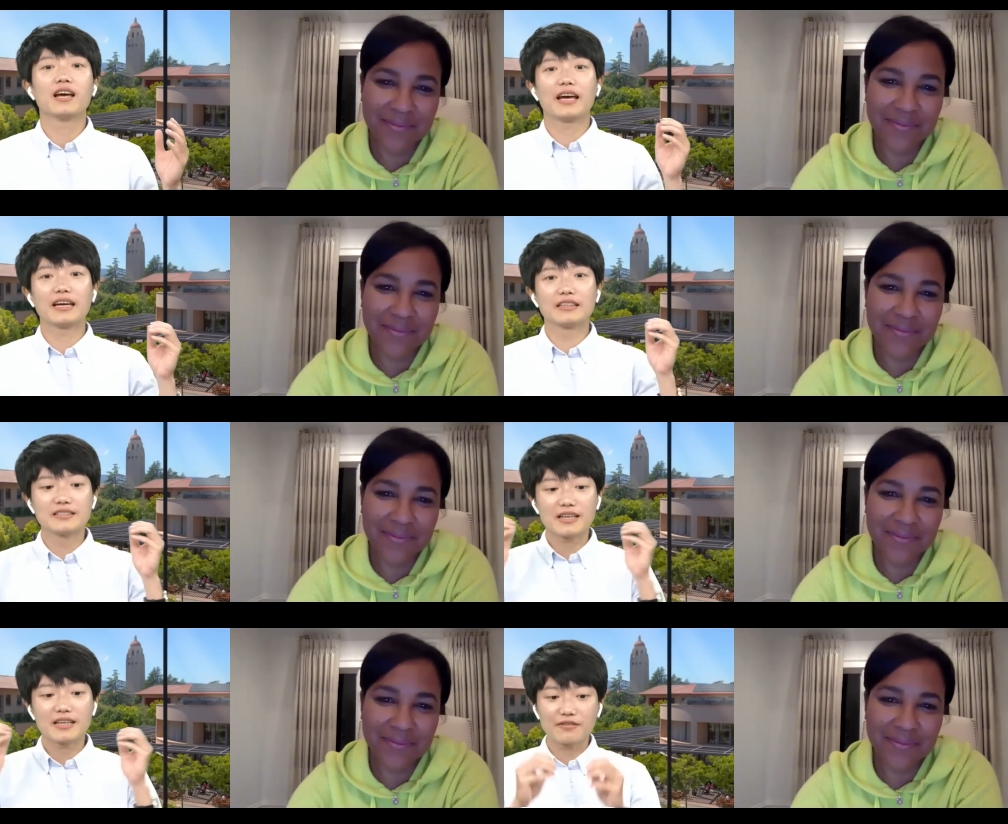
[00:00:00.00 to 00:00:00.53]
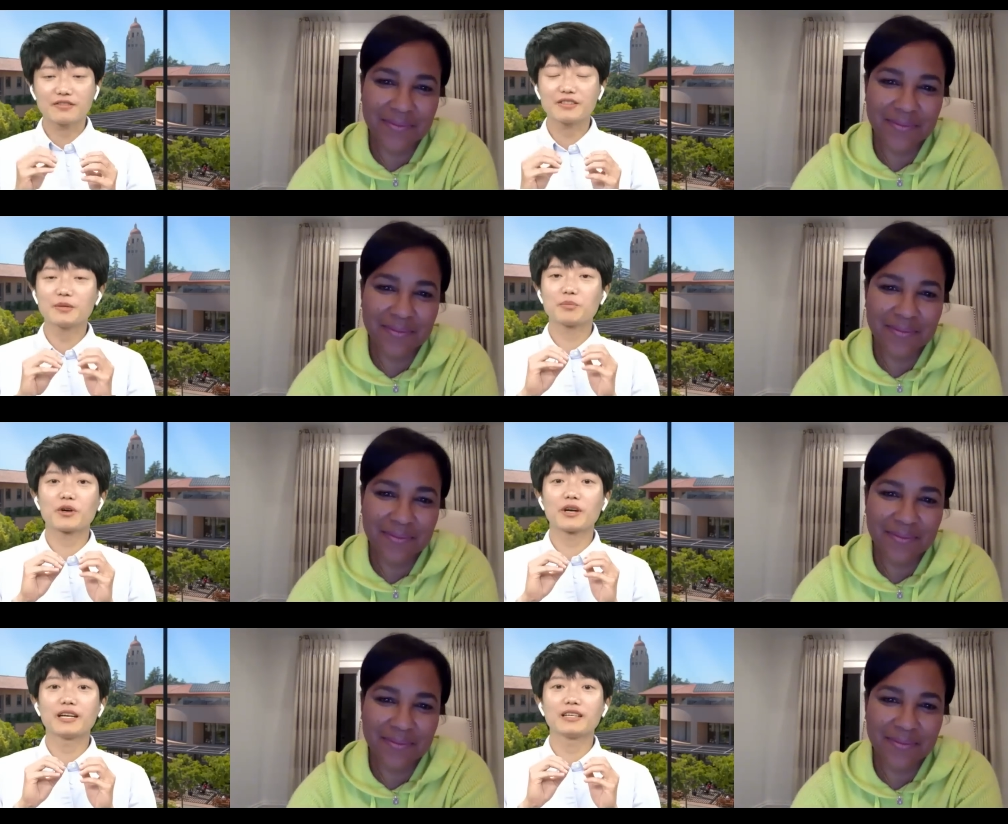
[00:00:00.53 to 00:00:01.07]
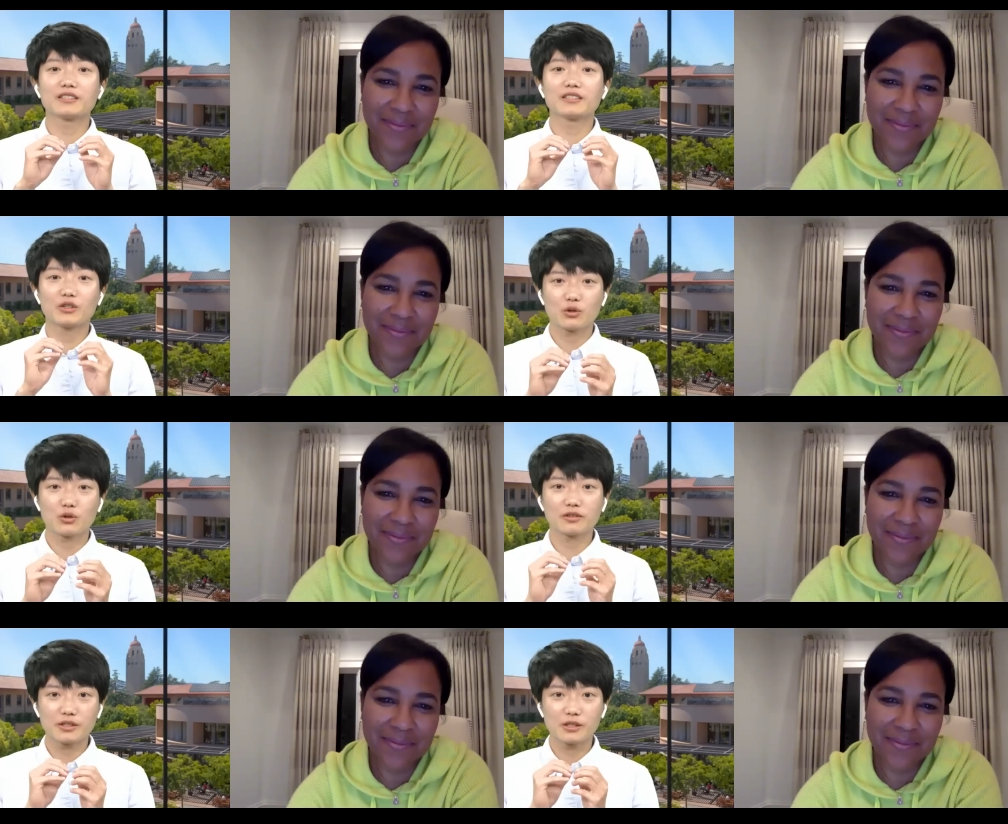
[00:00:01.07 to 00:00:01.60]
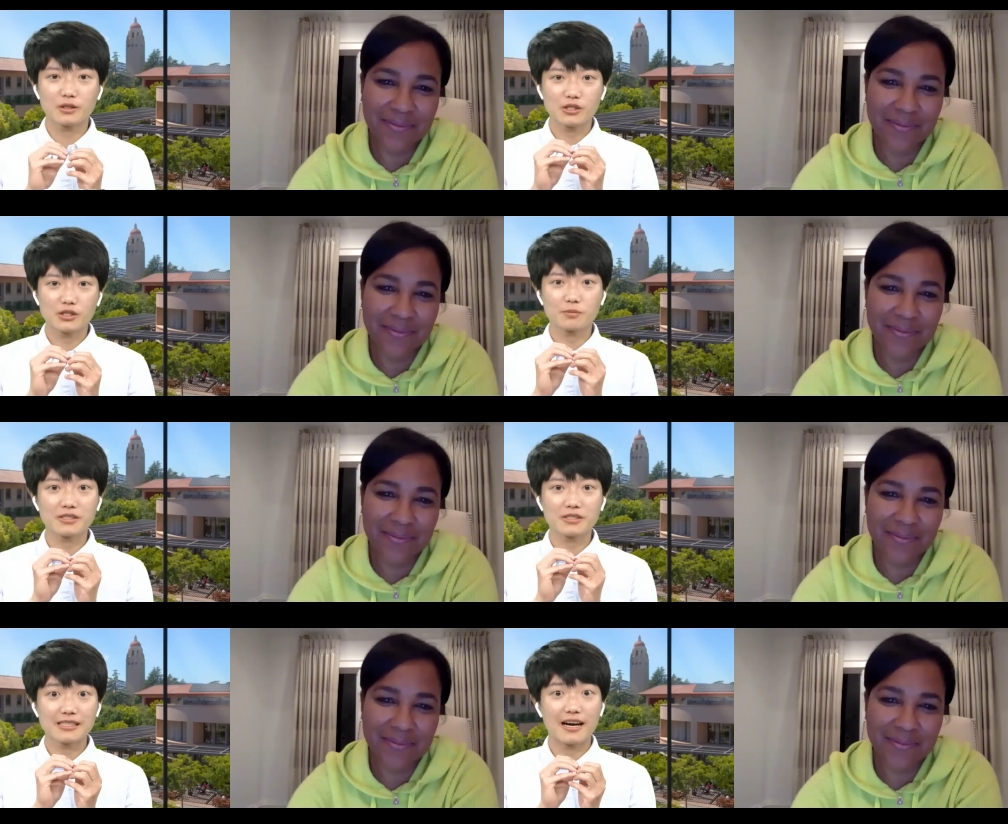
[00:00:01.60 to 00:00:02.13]
Speaker 1: and dive deeper into your
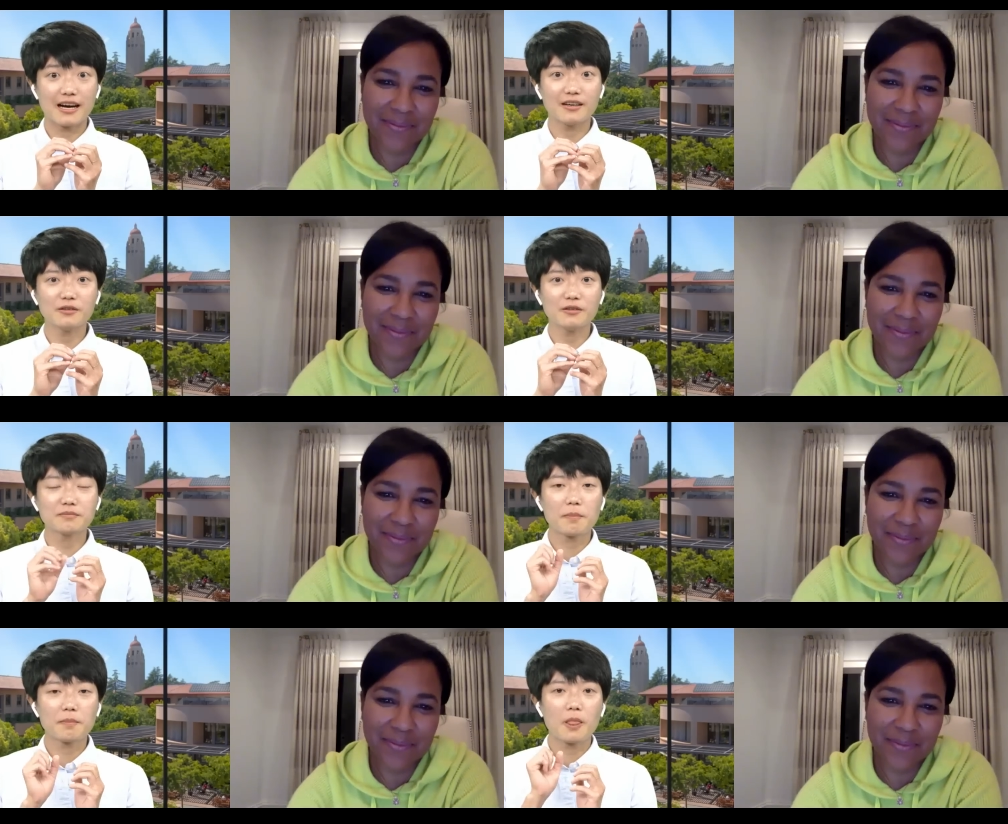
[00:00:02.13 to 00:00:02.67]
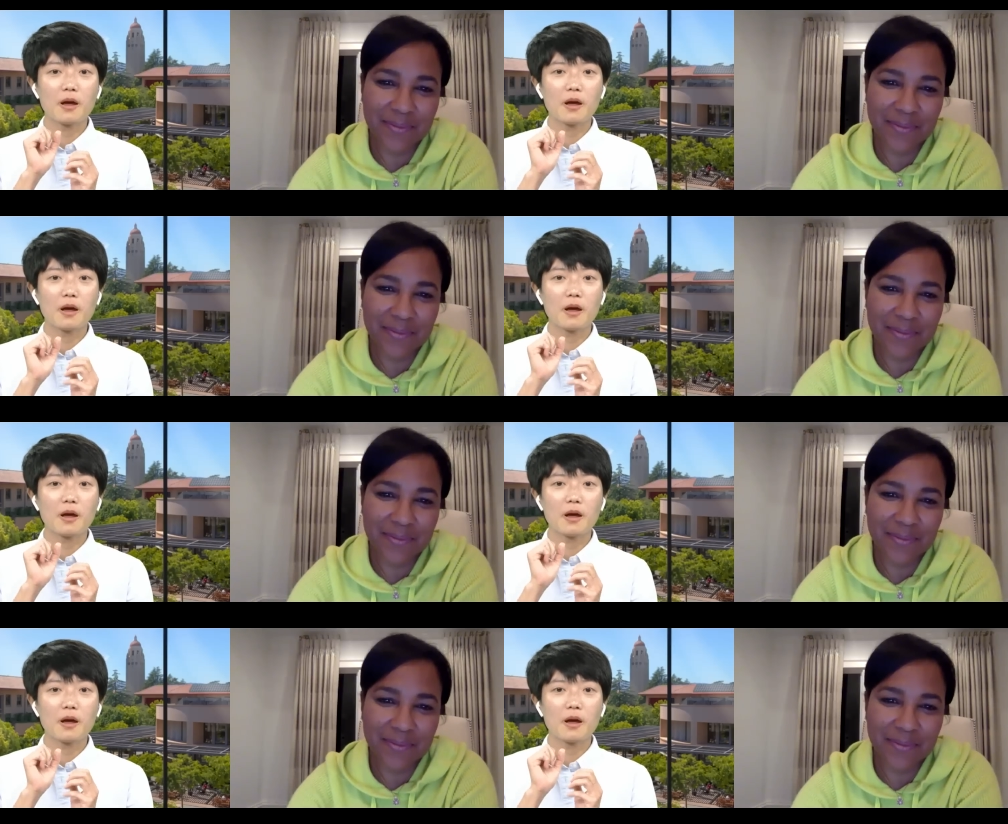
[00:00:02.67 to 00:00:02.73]
leadership style.